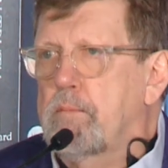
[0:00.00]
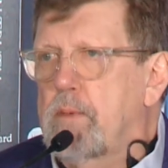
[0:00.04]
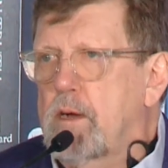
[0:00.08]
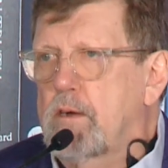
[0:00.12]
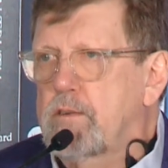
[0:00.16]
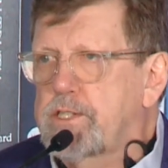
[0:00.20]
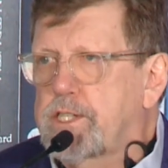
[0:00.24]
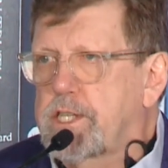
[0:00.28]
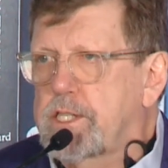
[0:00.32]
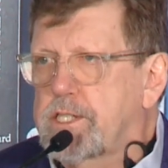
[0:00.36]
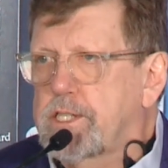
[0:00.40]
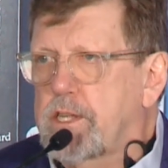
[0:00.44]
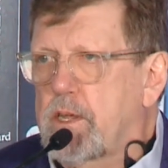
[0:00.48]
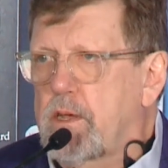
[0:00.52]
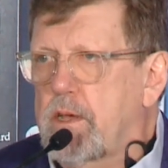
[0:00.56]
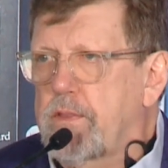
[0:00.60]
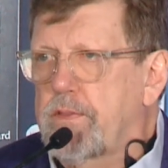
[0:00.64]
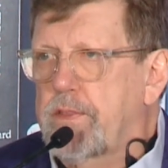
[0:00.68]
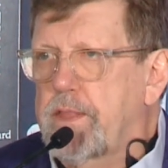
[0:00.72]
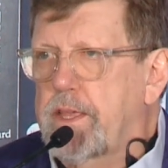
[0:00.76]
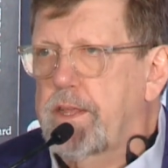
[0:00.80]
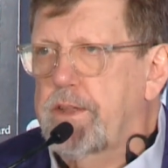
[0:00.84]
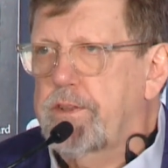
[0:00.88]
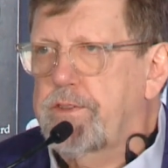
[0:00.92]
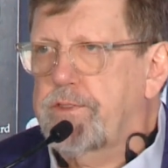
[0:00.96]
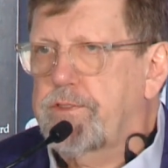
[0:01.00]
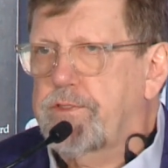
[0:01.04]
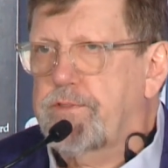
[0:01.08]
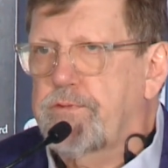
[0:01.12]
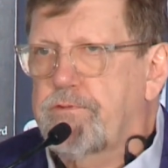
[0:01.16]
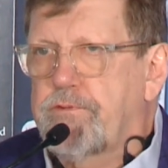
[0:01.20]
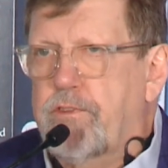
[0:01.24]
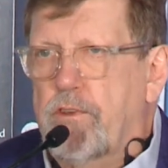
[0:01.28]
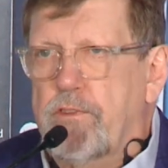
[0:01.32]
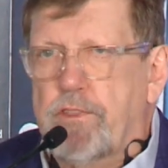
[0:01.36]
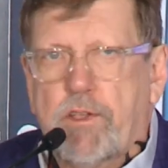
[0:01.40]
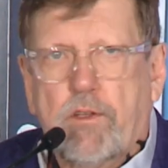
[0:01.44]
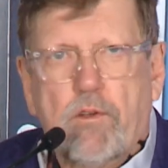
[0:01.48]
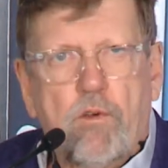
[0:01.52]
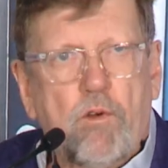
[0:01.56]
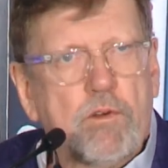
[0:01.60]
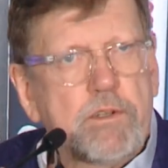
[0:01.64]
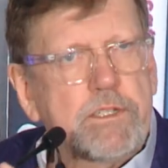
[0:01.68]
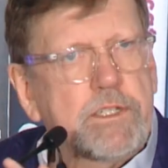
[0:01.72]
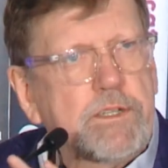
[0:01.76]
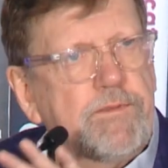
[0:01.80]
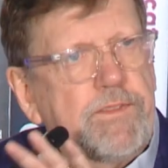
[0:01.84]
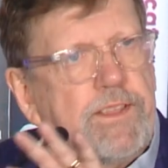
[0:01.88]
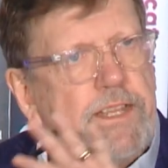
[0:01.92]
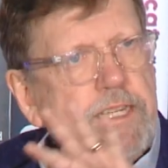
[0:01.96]
Moses on this for the
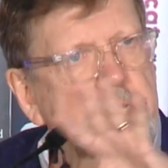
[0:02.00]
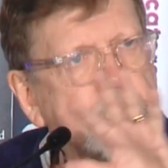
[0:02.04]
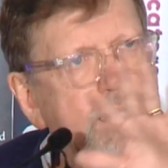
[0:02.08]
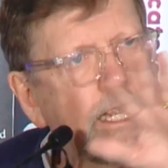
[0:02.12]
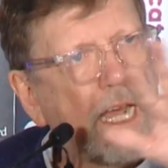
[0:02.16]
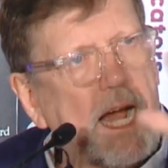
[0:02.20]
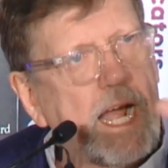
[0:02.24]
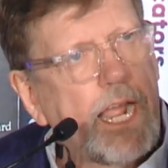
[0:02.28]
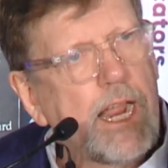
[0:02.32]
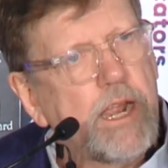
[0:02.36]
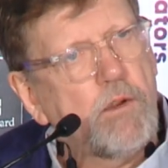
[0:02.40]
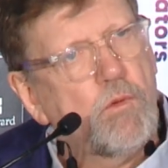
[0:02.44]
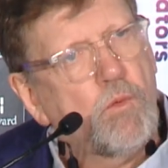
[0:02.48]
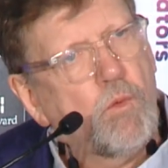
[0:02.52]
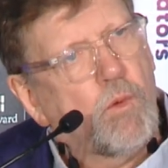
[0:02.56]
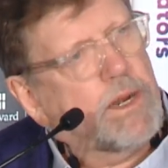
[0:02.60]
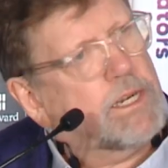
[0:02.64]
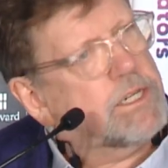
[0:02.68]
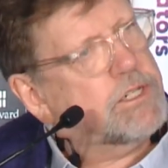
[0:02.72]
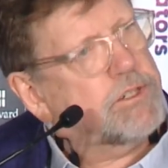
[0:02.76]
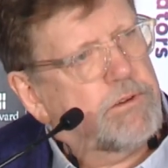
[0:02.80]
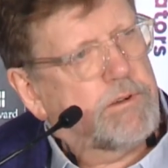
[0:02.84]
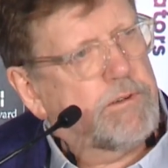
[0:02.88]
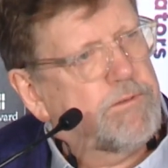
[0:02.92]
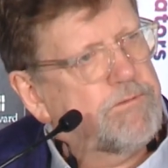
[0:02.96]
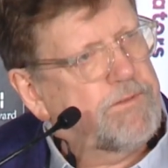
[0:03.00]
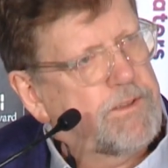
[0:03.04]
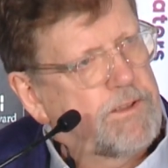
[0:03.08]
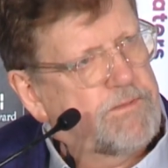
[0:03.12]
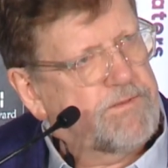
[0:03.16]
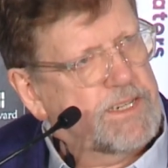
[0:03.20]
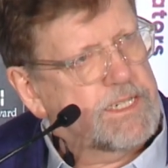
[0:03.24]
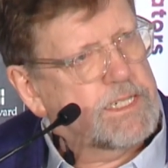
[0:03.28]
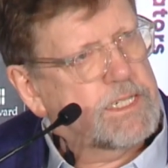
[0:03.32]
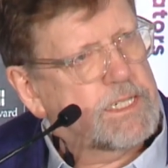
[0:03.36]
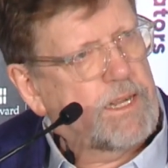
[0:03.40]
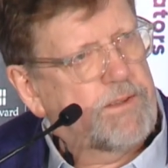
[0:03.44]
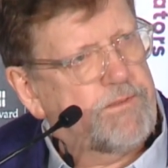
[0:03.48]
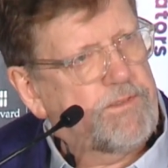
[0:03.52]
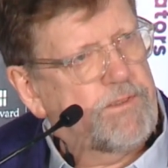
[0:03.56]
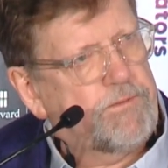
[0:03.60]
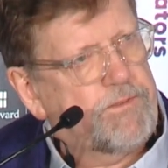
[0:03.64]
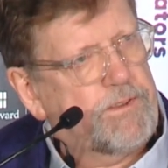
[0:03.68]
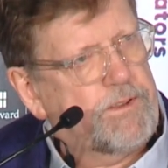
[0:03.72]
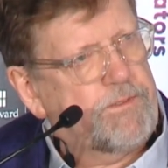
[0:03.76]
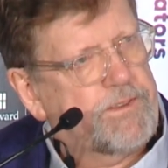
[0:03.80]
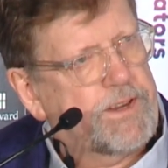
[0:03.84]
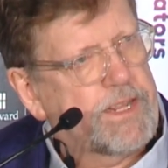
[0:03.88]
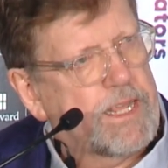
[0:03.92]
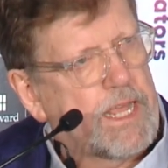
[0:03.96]
course of the entire winter of
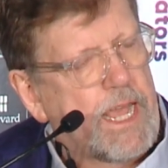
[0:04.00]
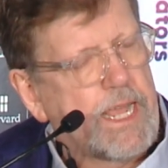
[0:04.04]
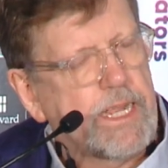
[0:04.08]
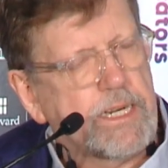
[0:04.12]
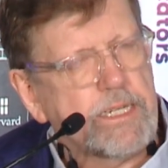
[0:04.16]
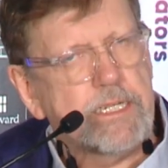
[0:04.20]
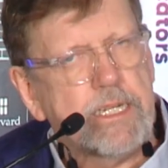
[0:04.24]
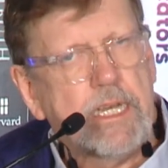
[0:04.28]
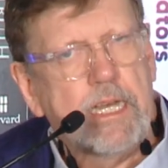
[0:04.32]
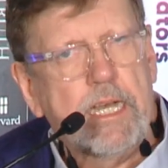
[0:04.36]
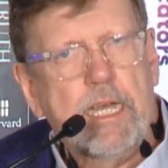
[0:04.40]
57-58.